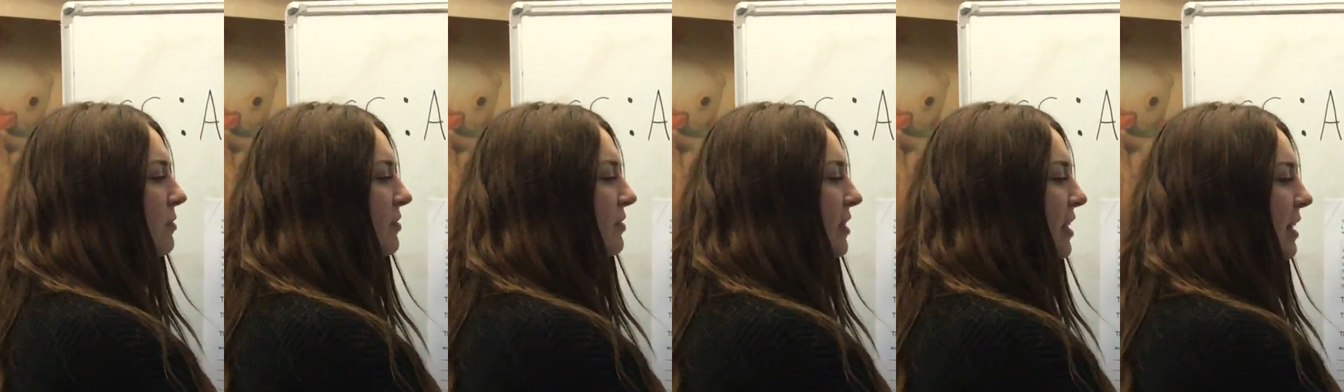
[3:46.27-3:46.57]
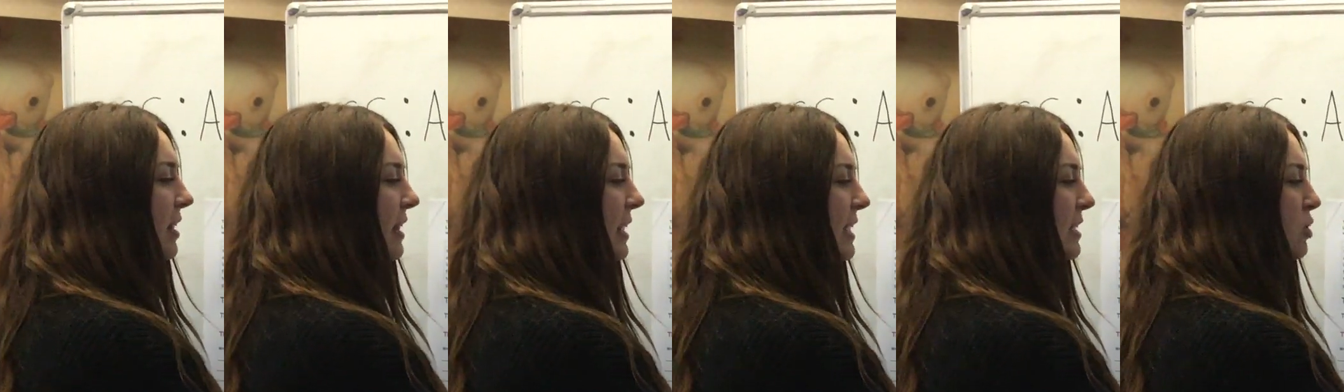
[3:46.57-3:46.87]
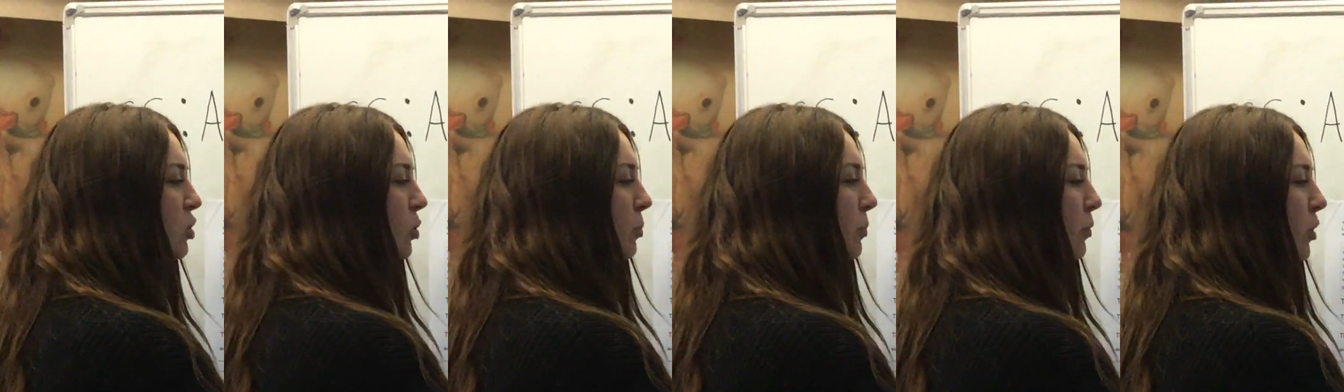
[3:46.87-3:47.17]
The
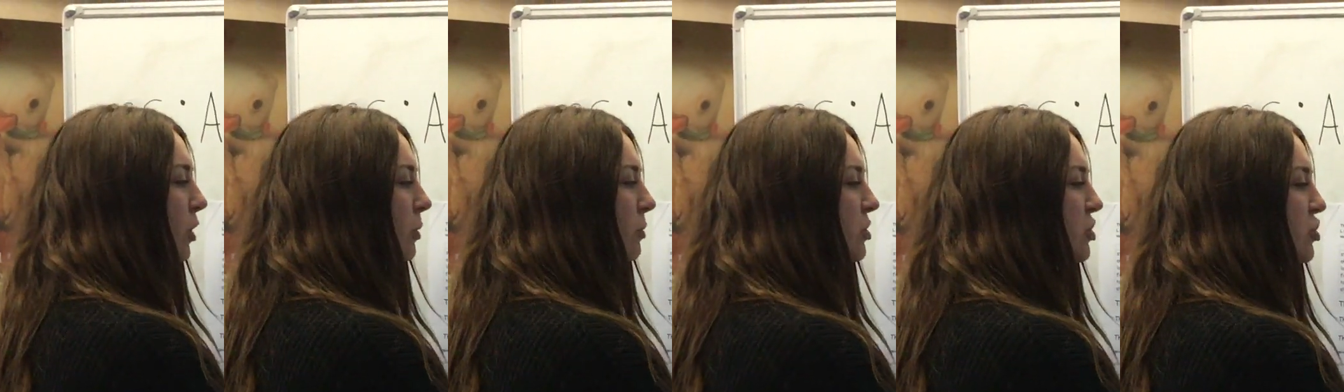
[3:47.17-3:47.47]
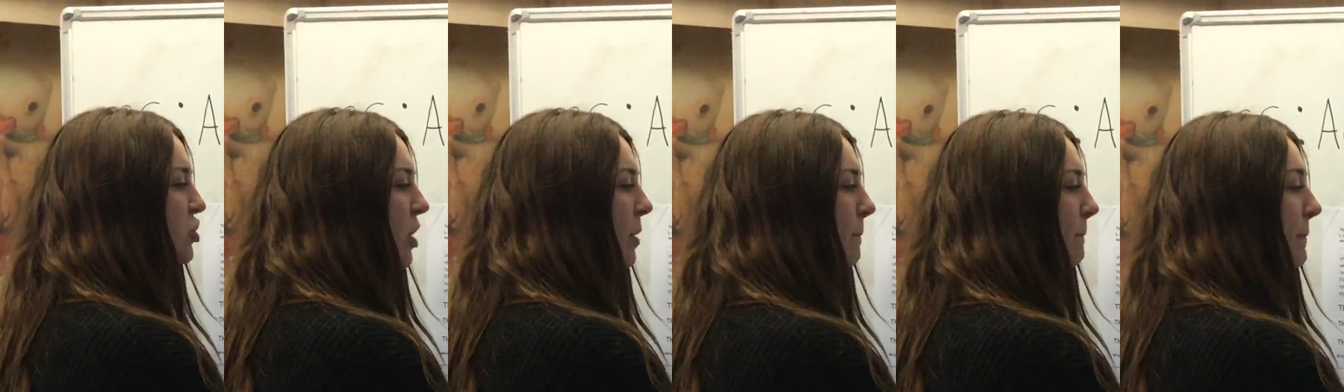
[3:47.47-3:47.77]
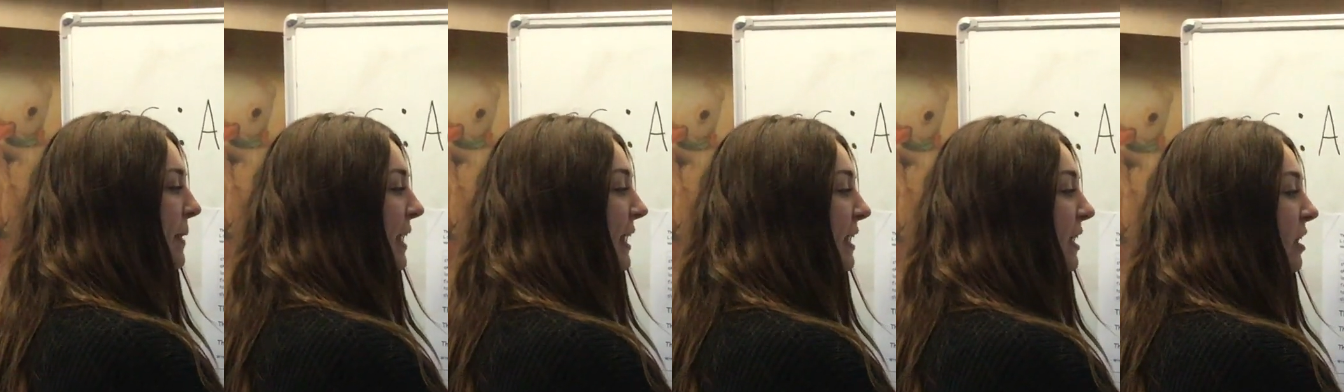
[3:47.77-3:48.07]
little boy was
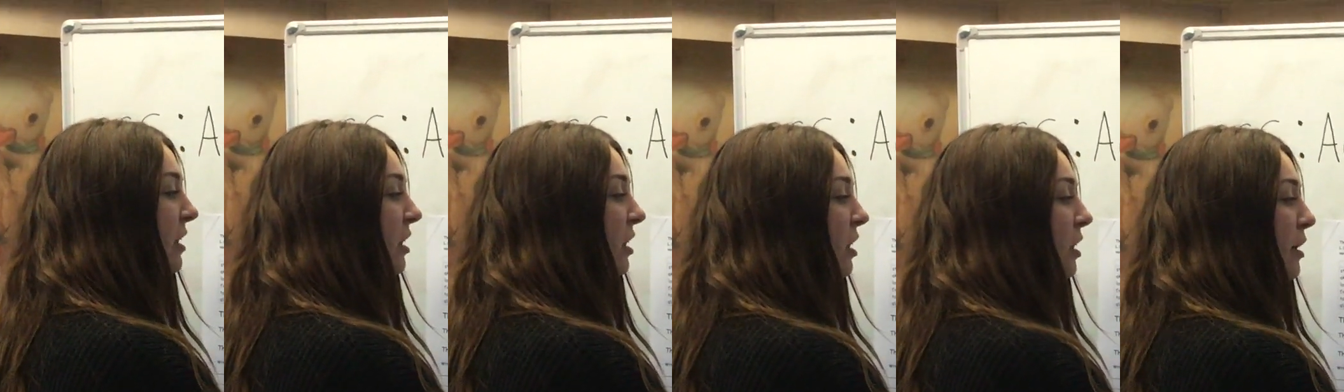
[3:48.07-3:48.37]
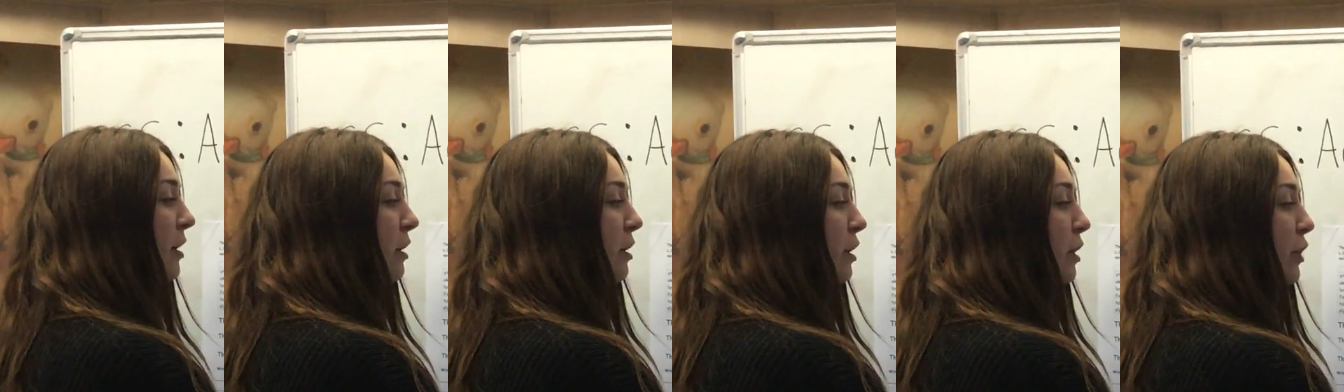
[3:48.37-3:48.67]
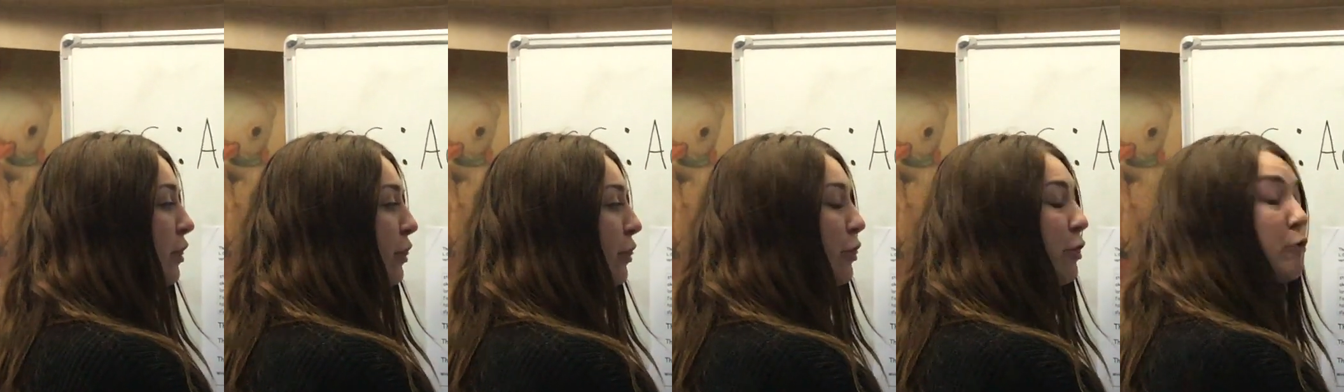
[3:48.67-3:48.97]
jumping
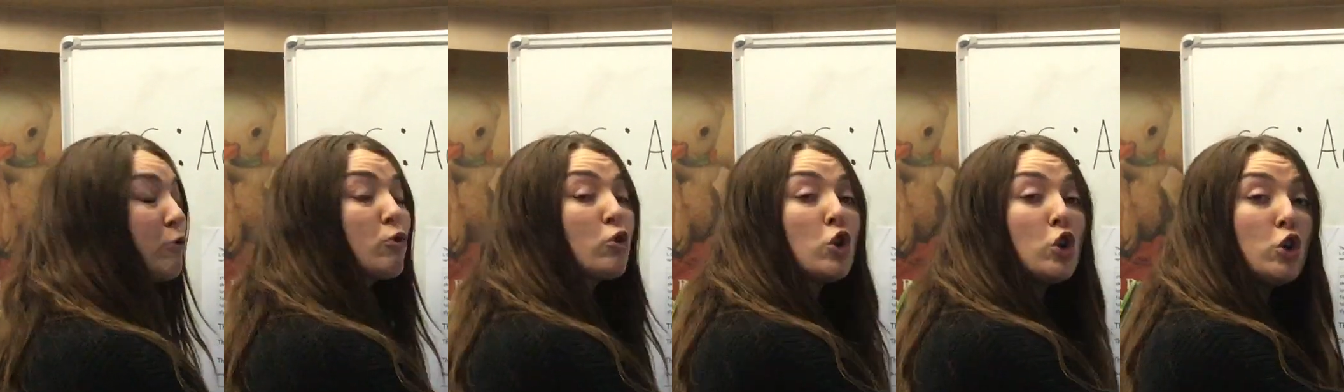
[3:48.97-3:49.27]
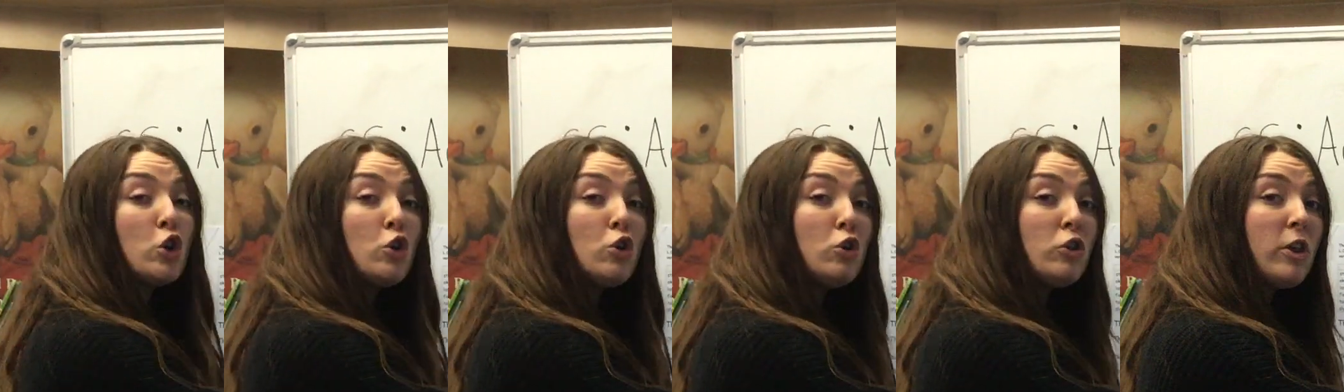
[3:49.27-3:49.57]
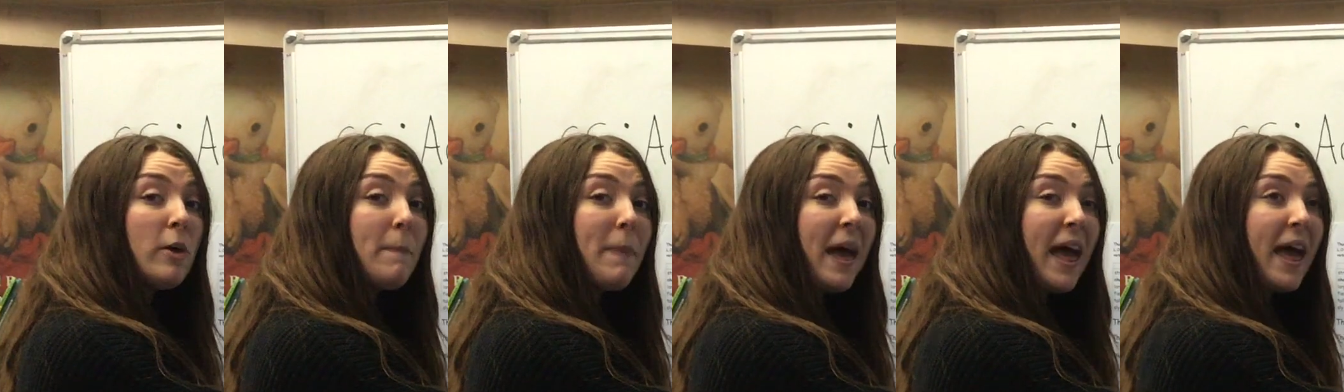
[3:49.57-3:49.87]
through
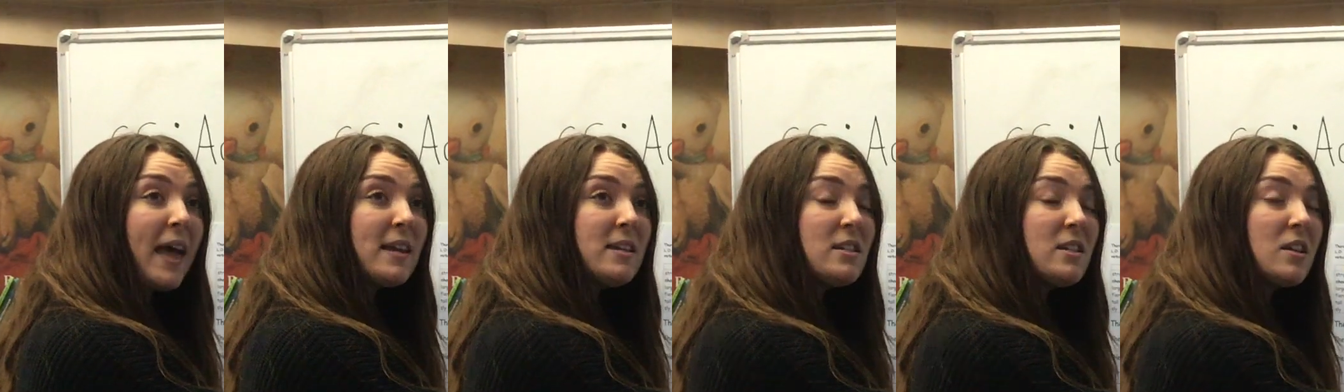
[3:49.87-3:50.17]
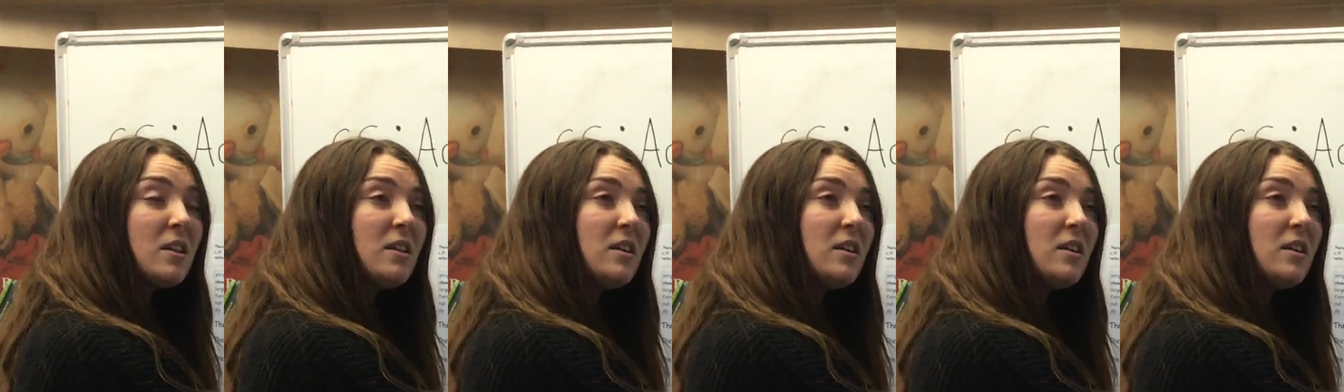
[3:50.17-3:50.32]
the bed?